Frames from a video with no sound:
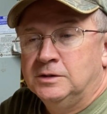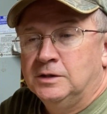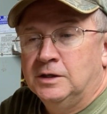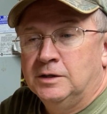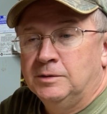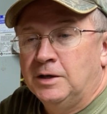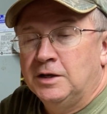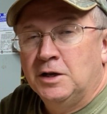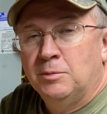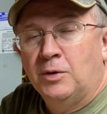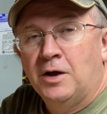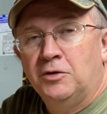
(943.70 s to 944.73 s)
I had to get a
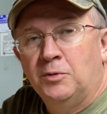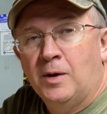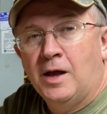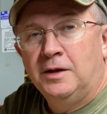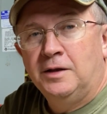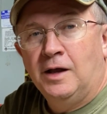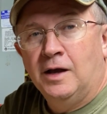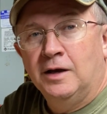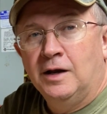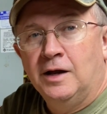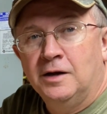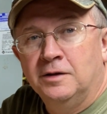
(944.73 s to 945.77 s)
brass rod and knock
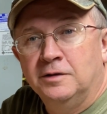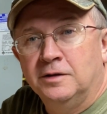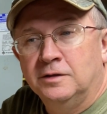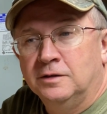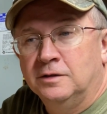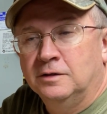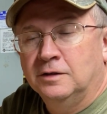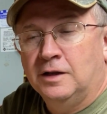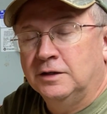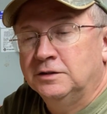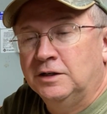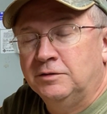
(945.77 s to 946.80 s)
it out of the
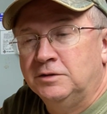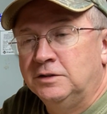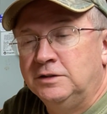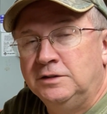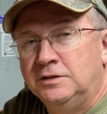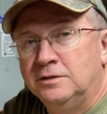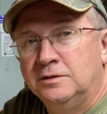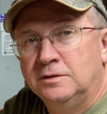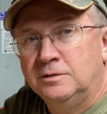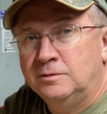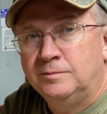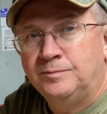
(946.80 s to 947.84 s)
Glock
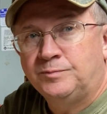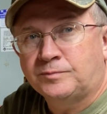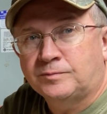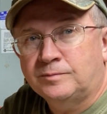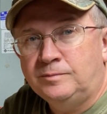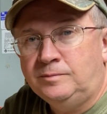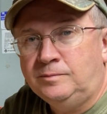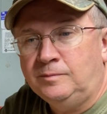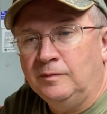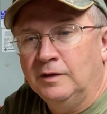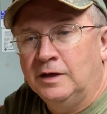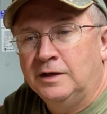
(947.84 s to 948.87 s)
17
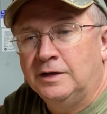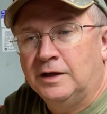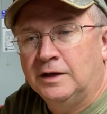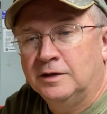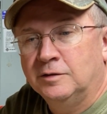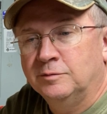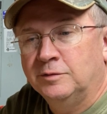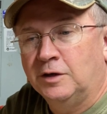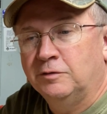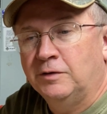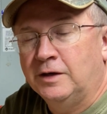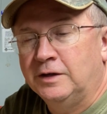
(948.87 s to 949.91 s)
and
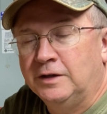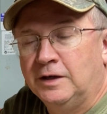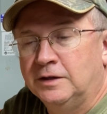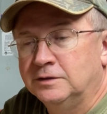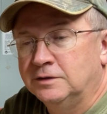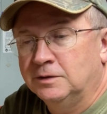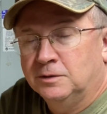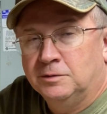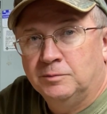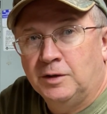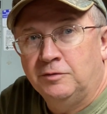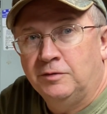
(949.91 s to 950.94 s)
verify it again. So
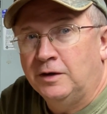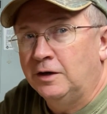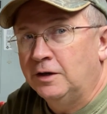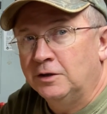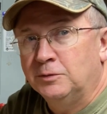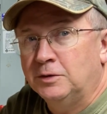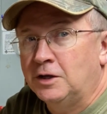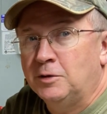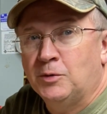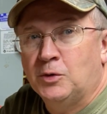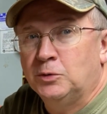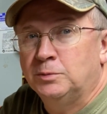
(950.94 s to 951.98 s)
I might find another one out of
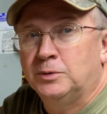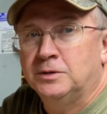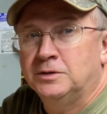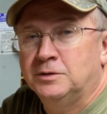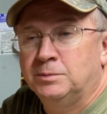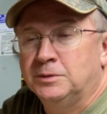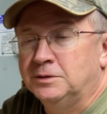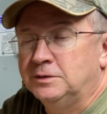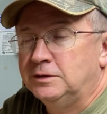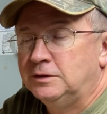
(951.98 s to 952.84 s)
my old bullets, but